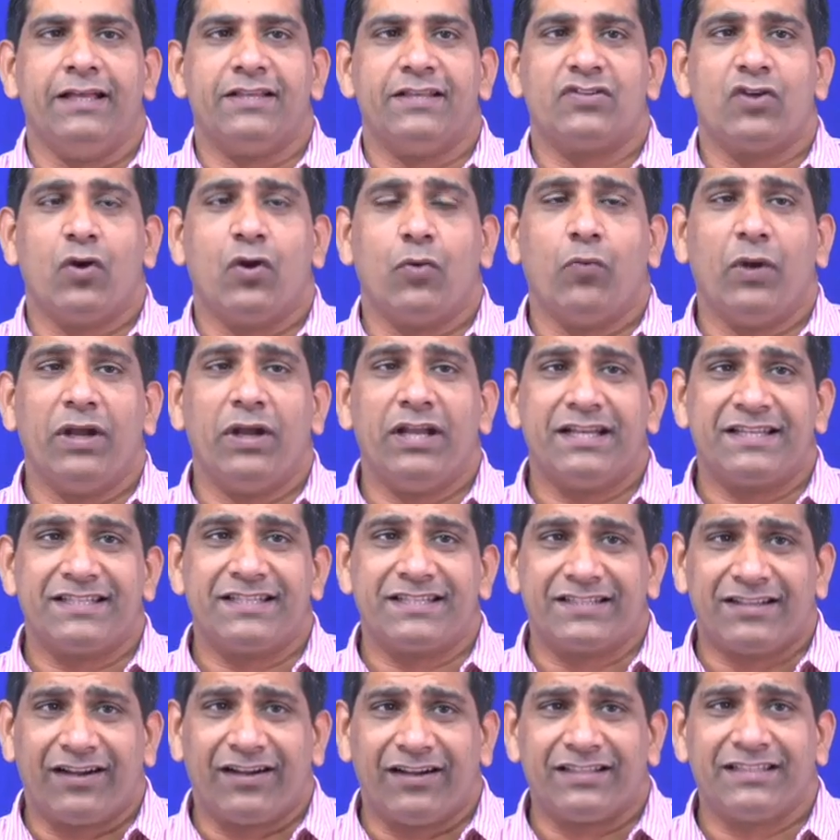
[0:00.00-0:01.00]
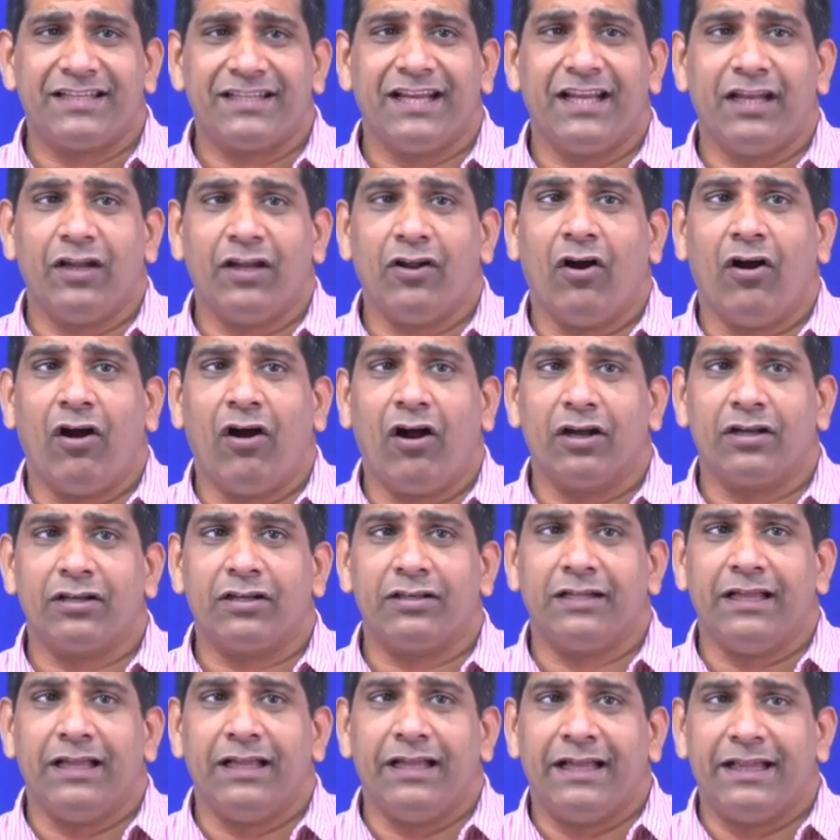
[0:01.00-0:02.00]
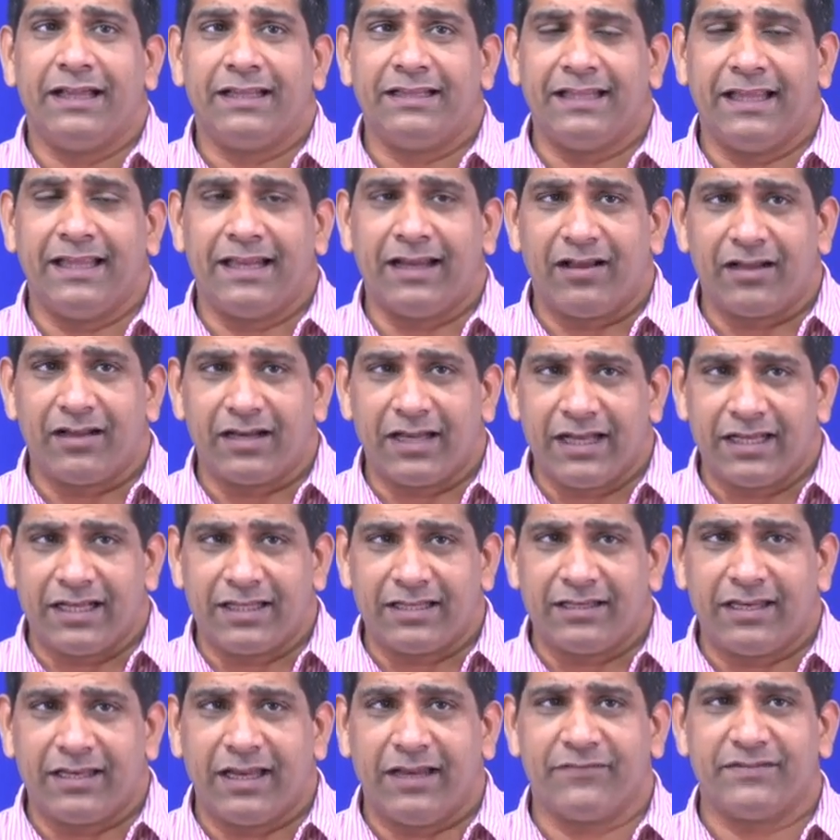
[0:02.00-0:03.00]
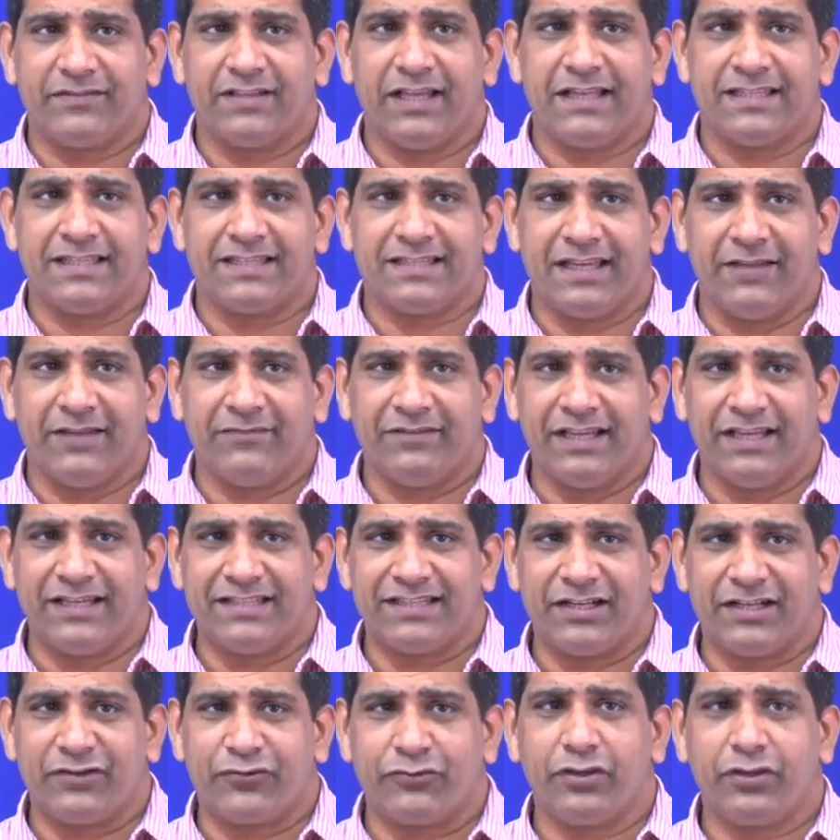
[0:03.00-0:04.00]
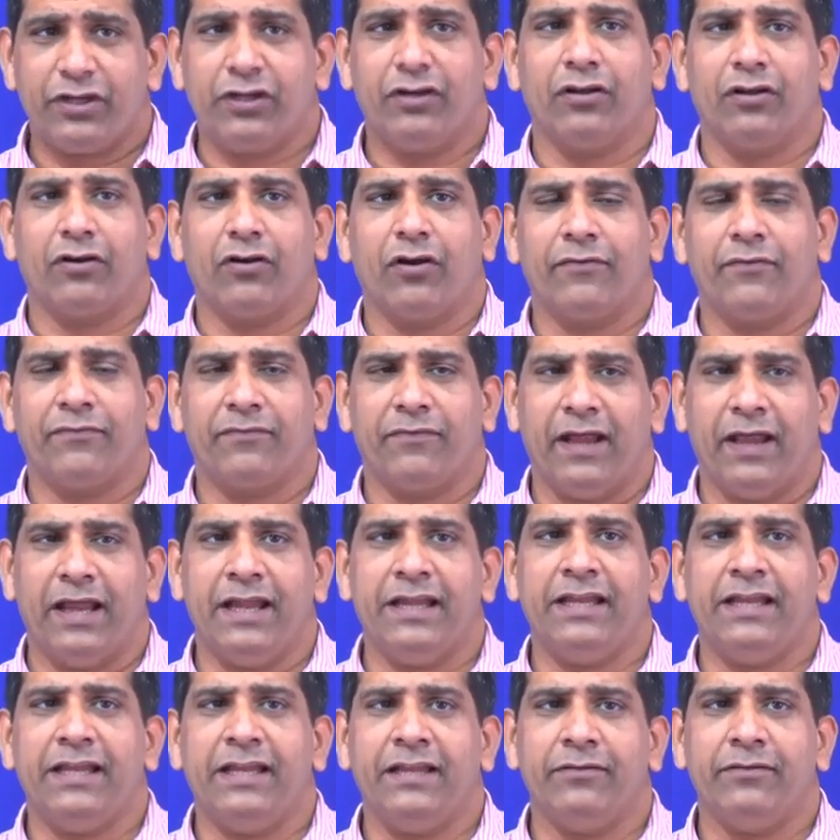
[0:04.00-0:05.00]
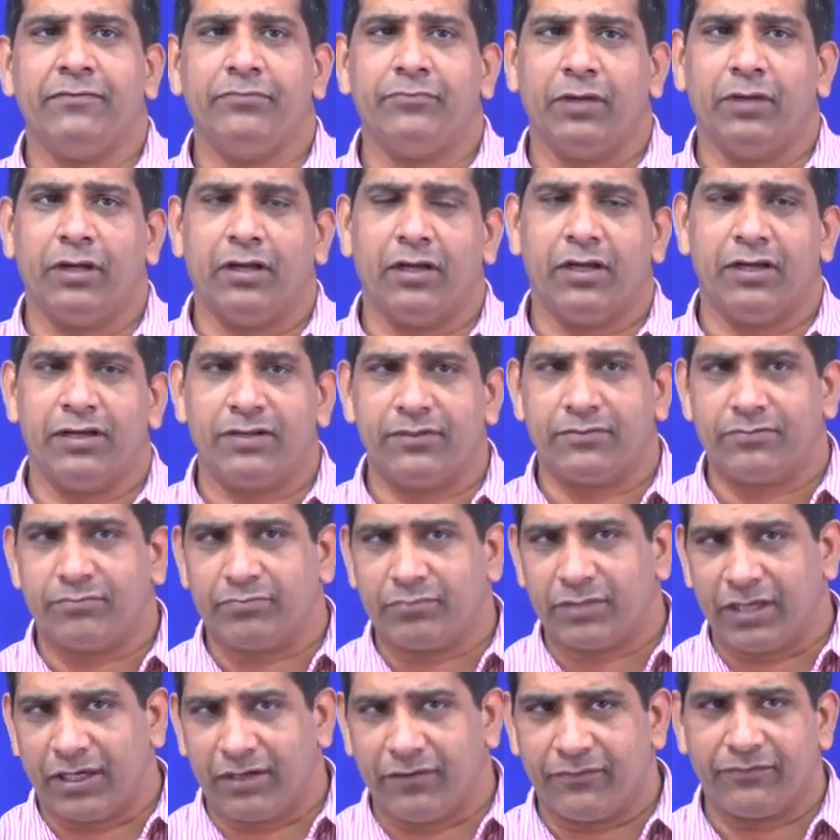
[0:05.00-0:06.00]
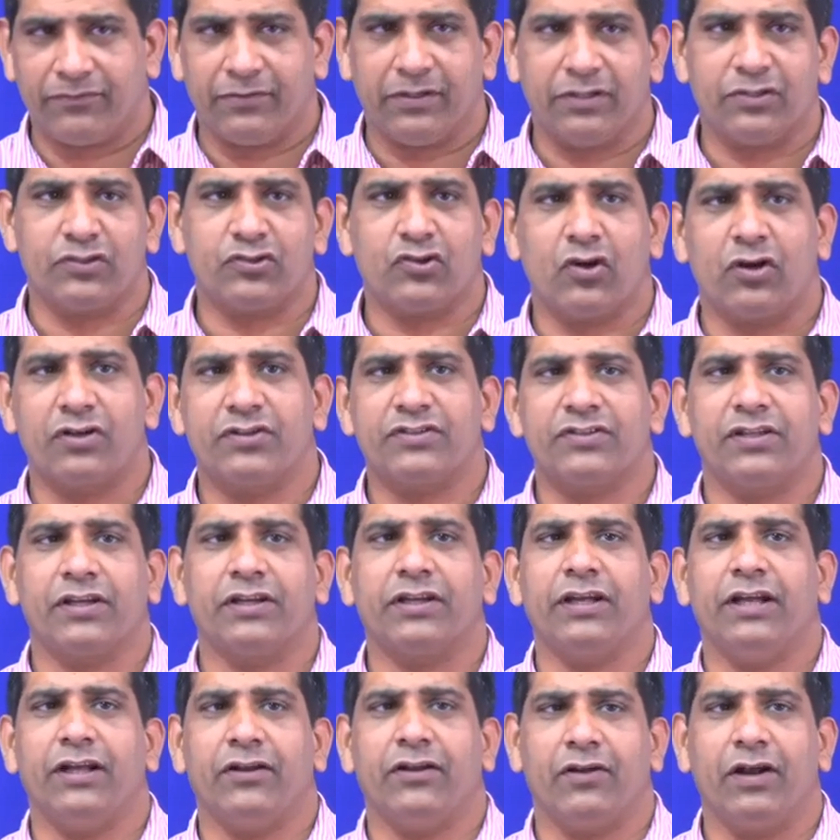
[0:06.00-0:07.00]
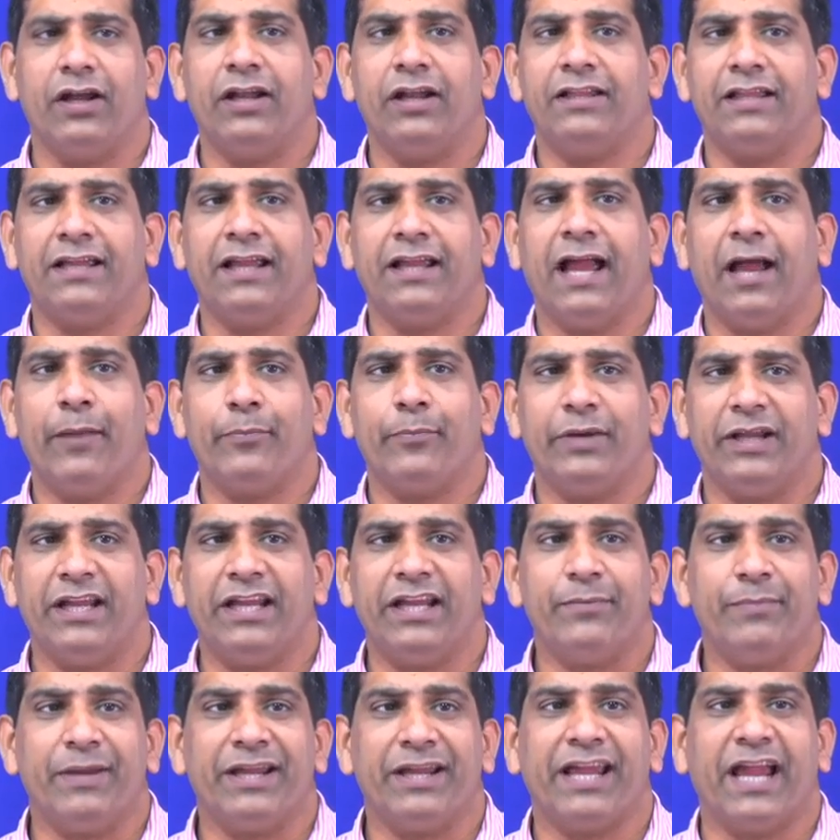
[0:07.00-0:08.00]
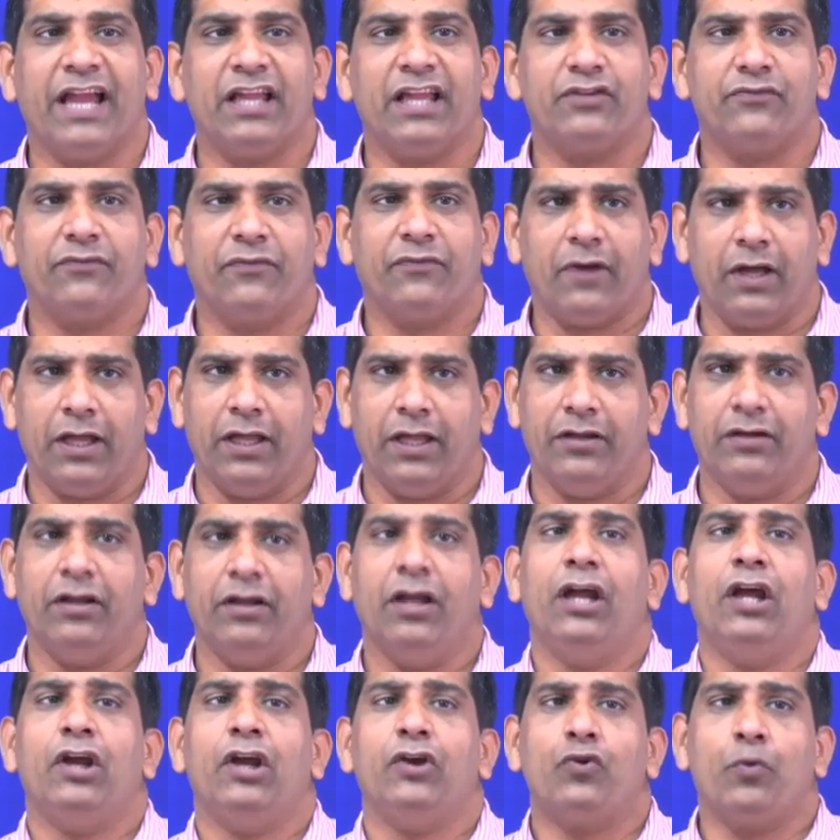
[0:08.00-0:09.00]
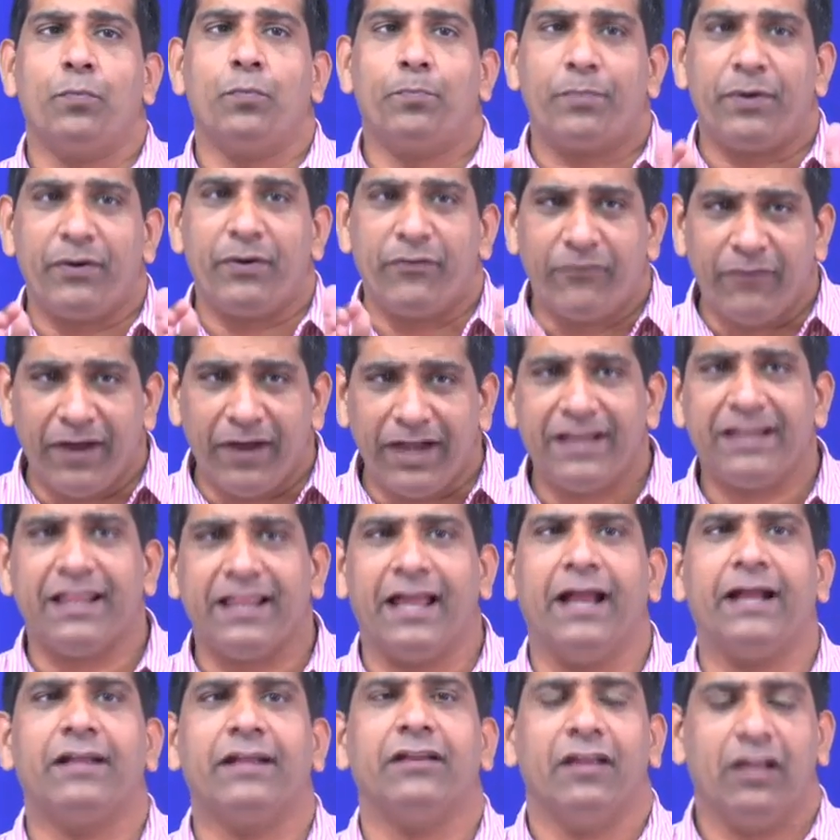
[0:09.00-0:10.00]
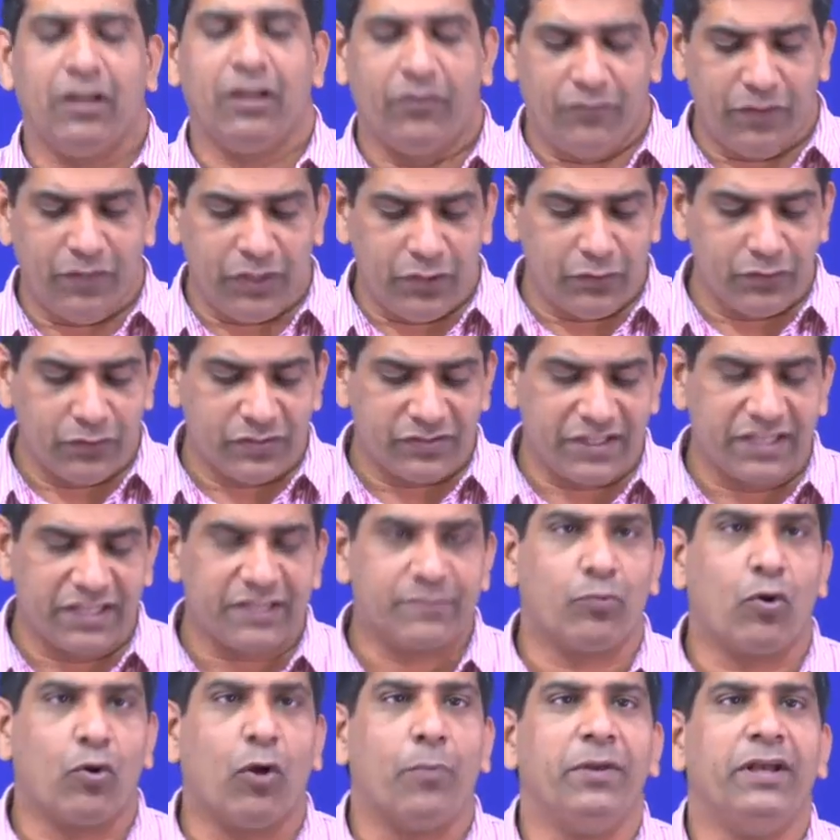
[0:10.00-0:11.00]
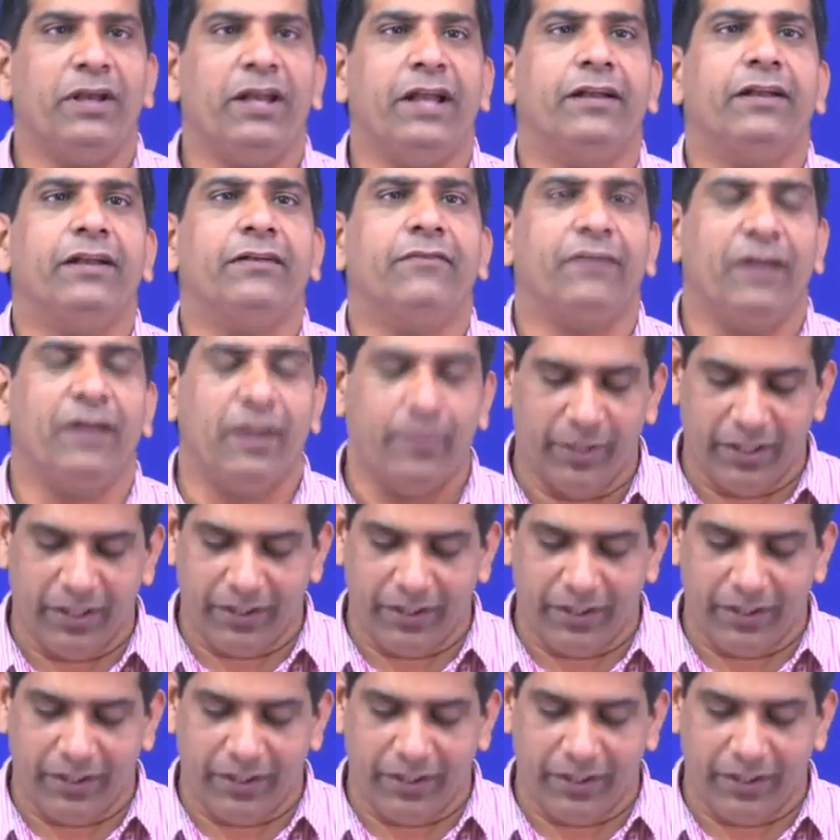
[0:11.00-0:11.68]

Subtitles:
So when it starts getting hot, if there is a trigger of any kind of short circuit or anything happening, it may catch fire. To prevent that, we use this brominated flame